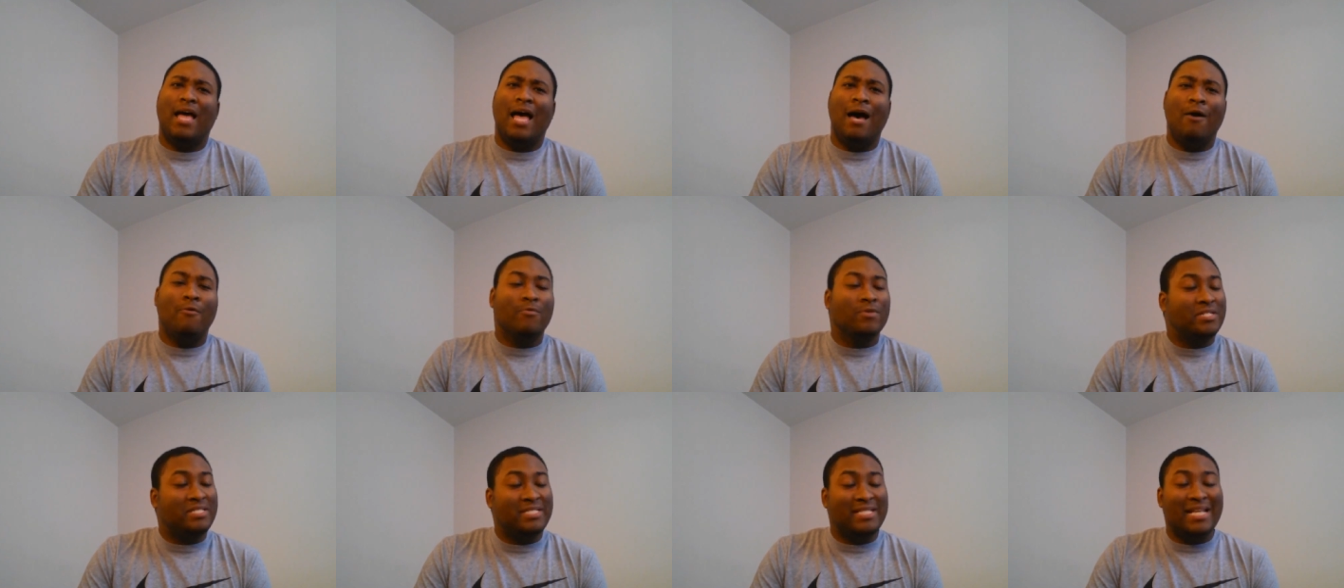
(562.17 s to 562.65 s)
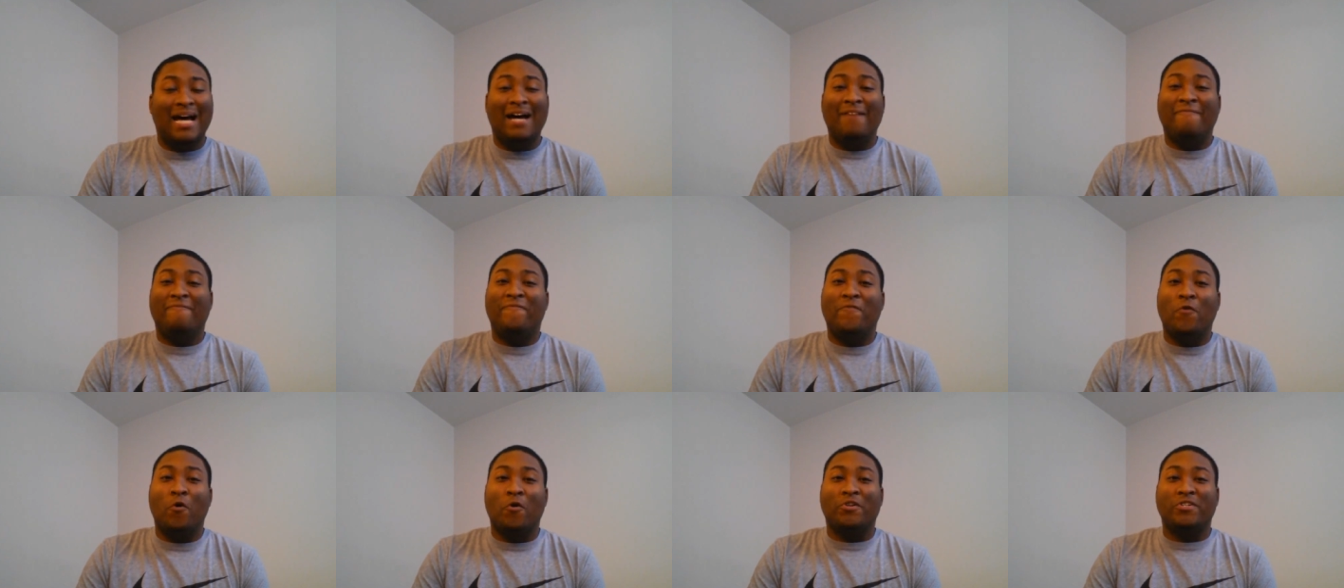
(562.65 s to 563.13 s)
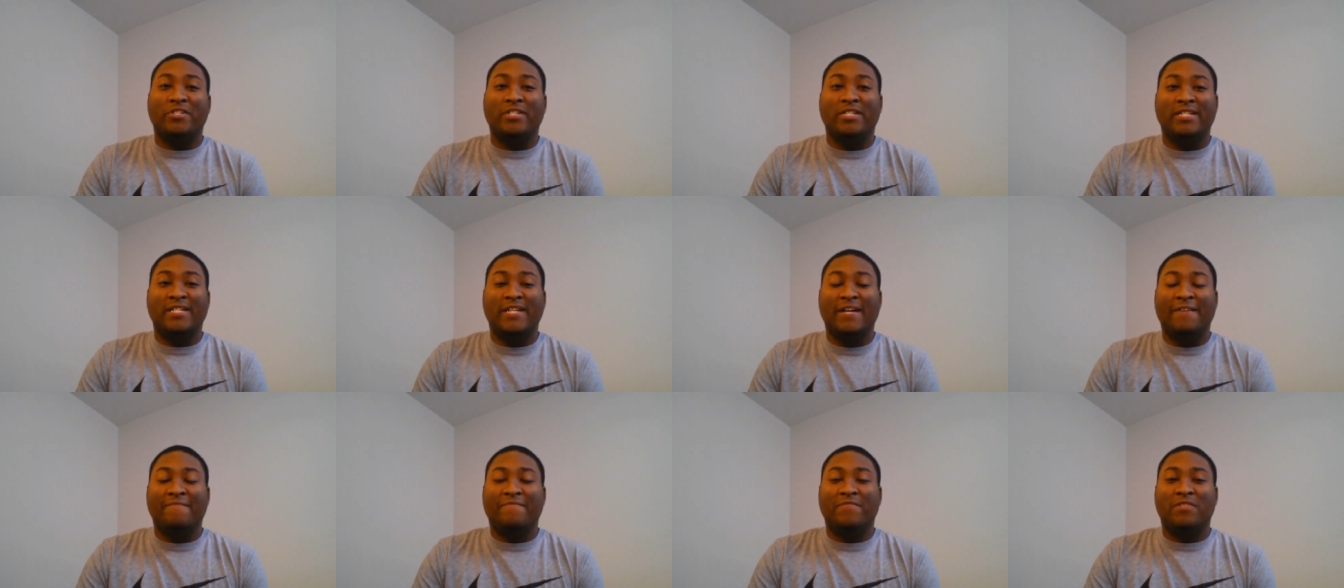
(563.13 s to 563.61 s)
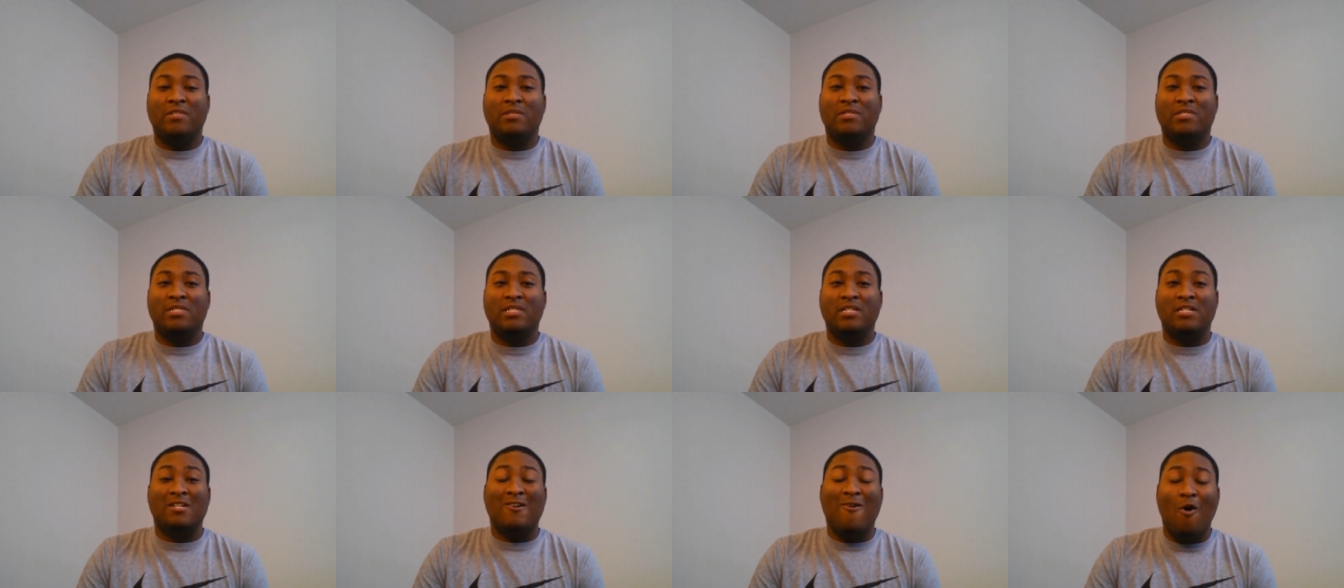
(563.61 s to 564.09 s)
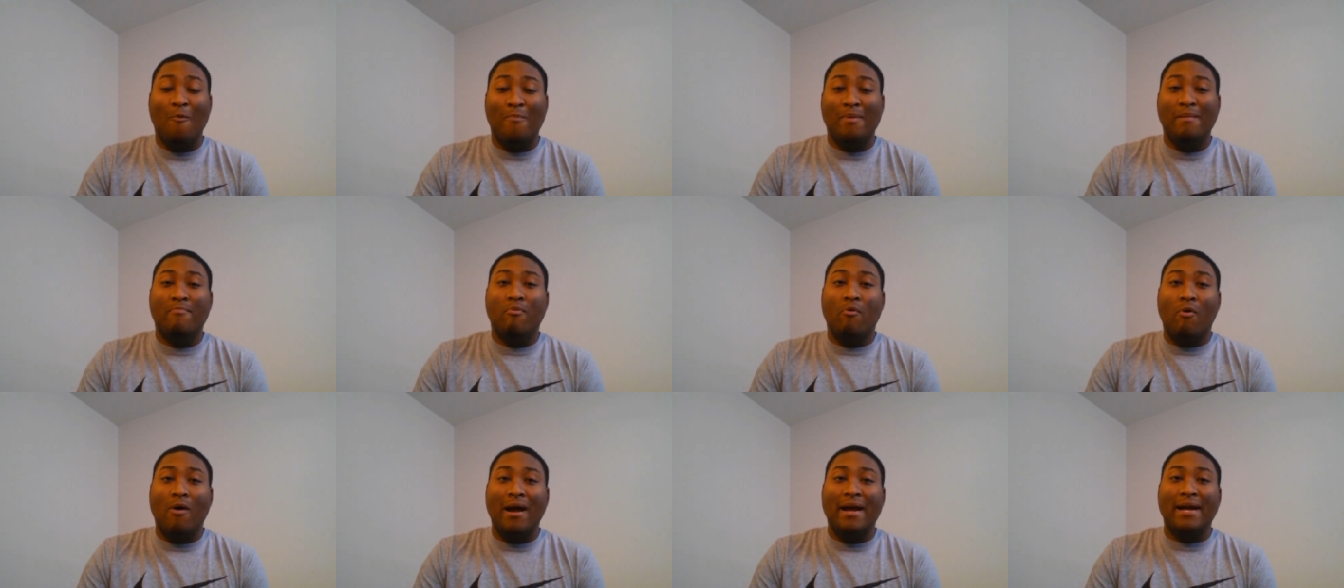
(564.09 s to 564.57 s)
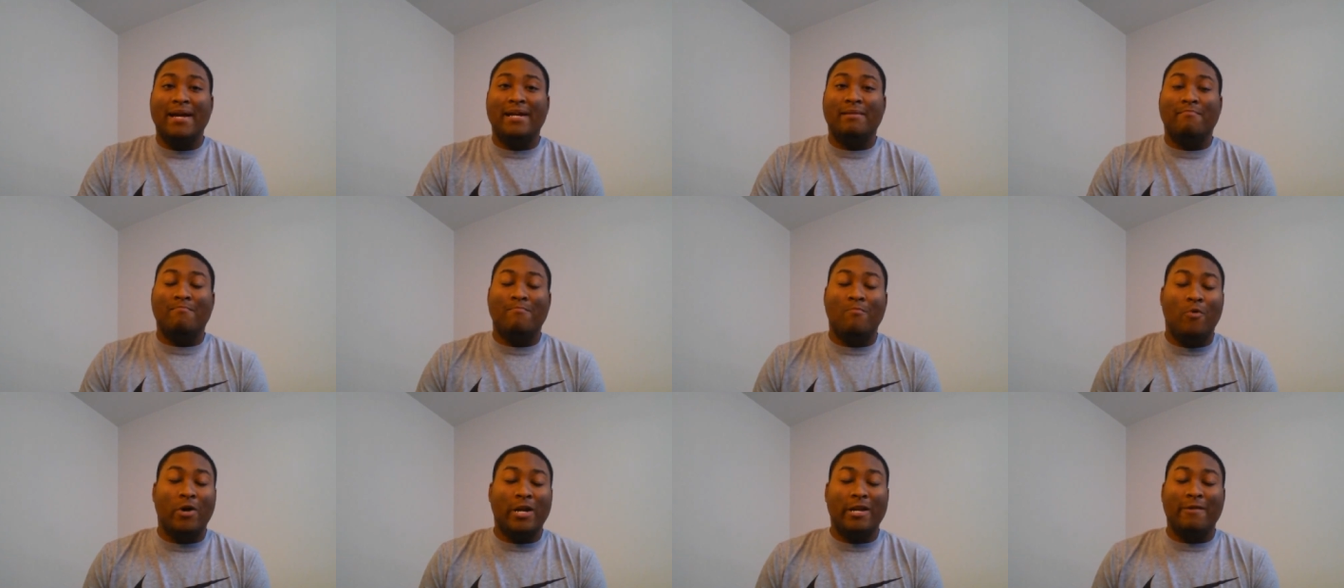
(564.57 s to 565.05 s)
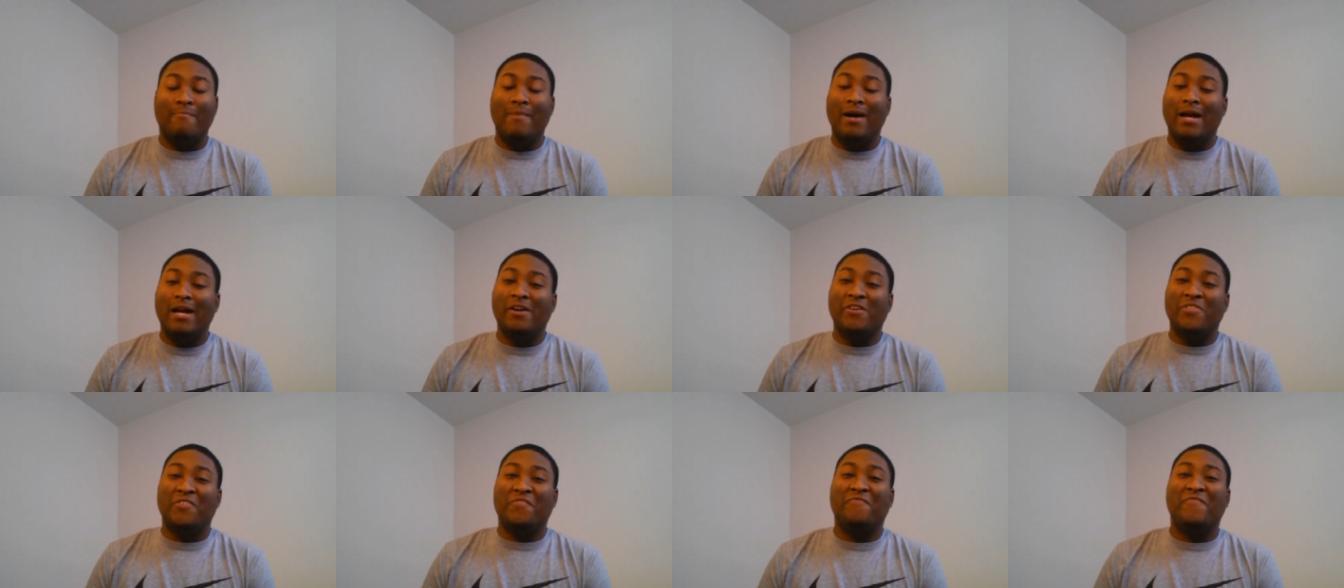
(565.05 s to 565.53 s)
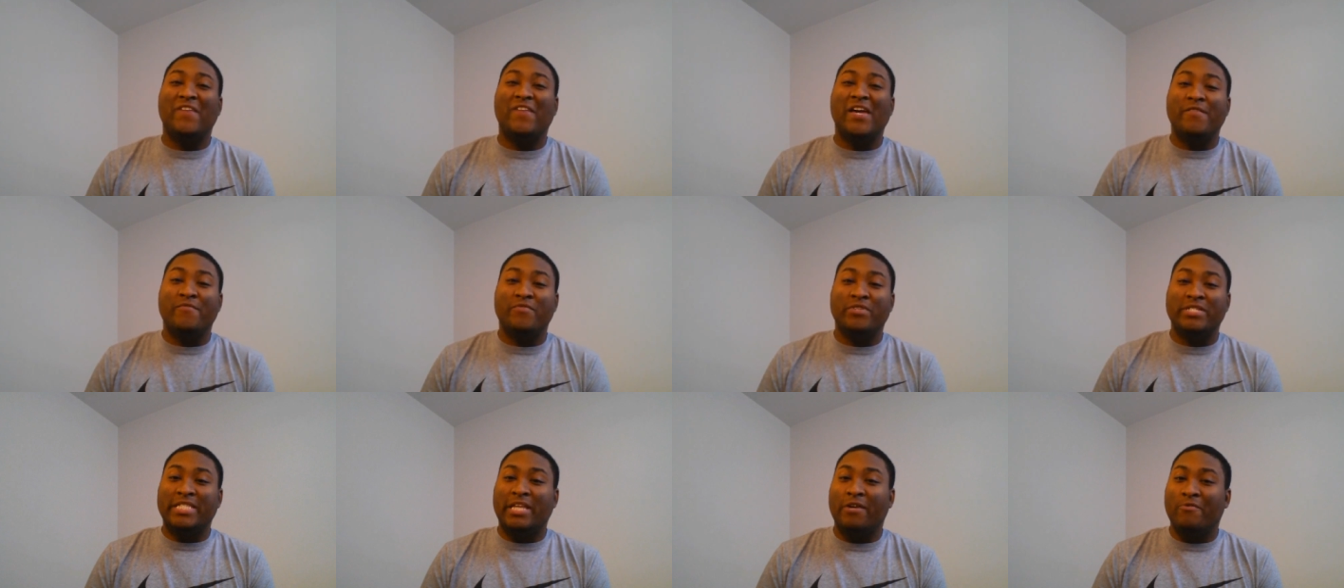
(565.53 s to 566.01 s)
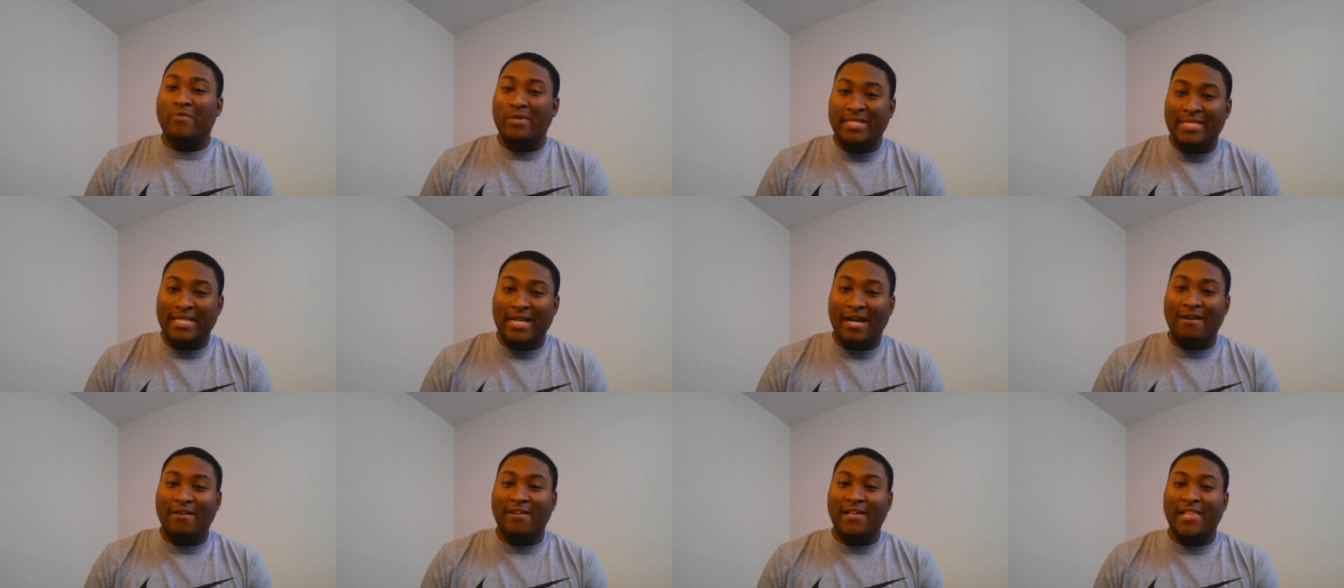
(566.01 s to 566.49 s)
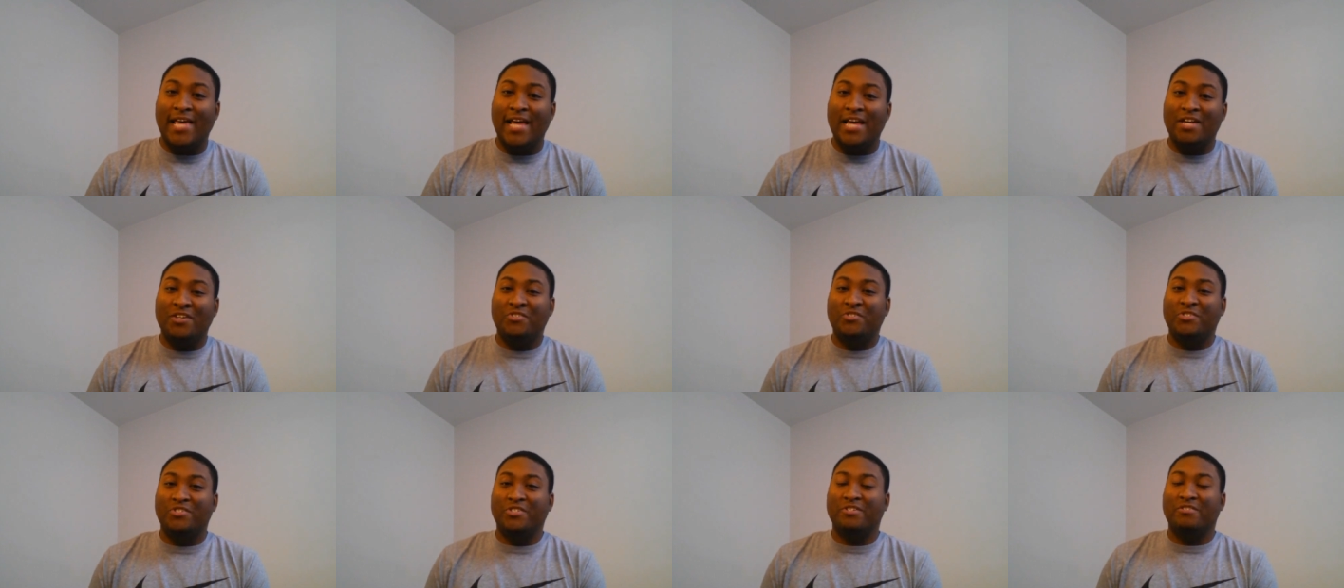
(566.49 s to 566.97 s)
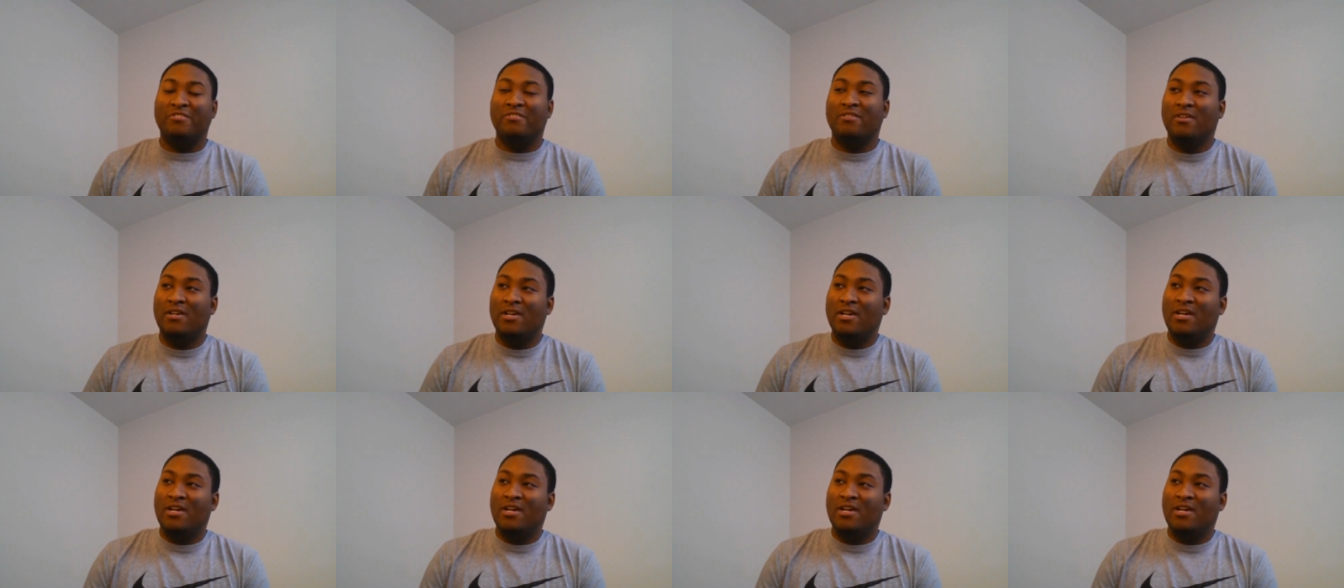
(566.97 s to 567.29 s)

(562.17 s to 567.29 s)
I was not fortunate enough to see Kobe Bryant, one of my other favorites that retired last year.